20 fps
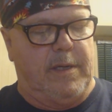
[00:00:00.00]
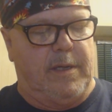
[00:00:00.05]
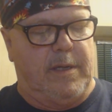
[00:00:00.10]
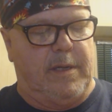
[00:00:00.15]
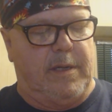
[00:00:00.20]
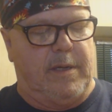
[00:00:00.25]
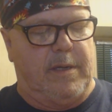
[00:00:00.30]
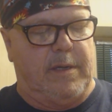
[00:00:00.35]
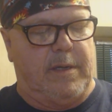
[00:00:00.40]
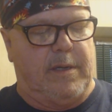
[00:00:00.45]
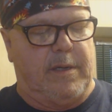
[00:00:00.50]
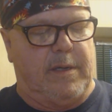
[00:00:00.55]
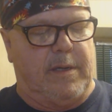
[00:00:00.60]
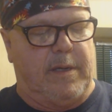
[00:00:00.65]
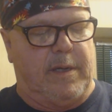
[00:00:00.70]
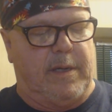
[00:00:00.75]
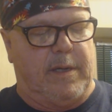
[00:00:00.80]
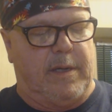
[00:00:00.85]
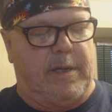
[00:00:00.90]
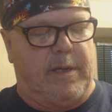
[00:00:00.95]

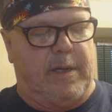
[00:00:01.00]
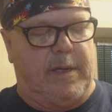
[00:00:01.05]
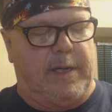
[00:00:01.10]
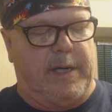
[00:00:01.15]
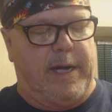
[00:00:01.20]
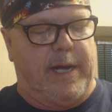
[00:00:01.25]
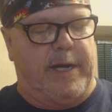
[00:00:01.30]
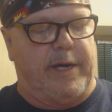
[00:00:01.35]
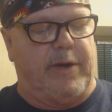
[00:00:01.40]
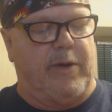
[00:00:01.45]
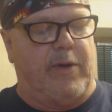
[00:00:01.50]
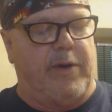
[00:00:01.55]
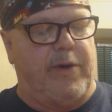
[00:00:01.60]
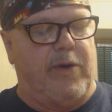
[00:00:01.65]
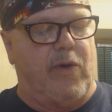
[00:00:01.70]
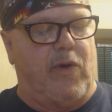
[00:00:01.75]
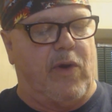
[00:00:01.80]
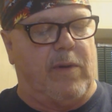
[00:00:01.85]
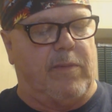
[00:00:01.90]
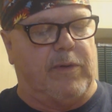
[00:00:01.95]
I got it on
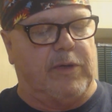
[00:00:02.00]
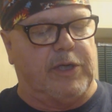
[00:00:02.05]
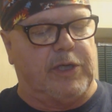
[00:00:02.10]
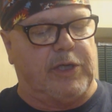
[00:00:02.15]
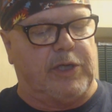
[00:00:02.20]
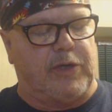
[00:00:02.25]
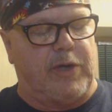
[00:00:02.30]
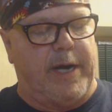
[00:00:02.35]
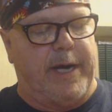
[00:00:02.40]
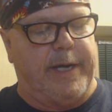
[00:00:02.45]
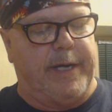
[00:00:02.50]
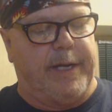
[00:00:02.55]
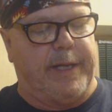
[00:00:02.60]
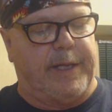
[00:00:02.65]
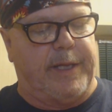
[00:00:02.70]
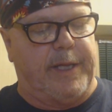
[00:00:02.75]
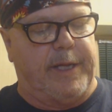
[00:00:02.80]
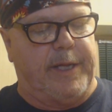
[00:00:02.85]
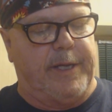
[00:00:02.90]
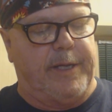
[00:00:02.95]
normal
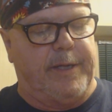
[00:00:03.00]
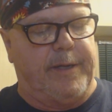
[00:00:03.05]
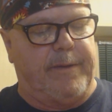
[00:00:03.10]
strength.